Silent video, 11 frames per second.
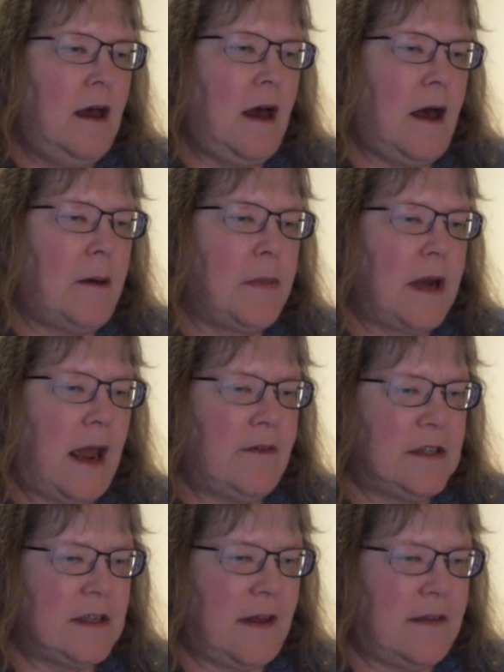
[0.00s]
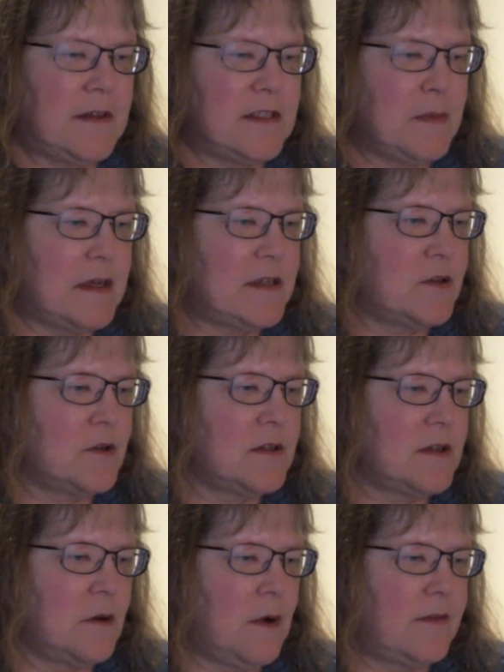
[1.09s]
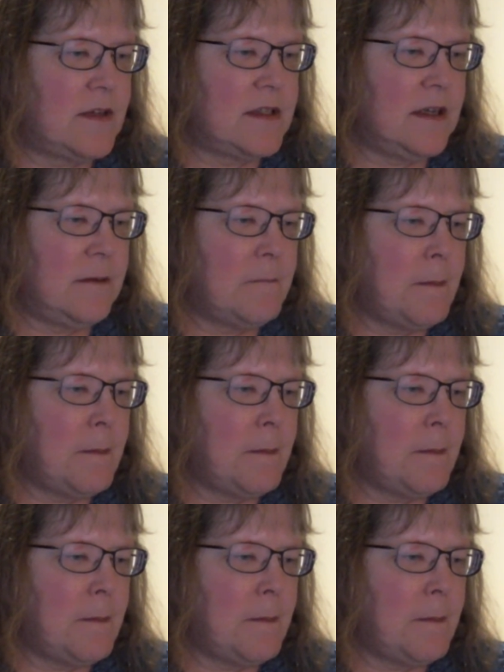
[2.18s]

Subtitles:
But I haven't done that this semester, so we'll have to see.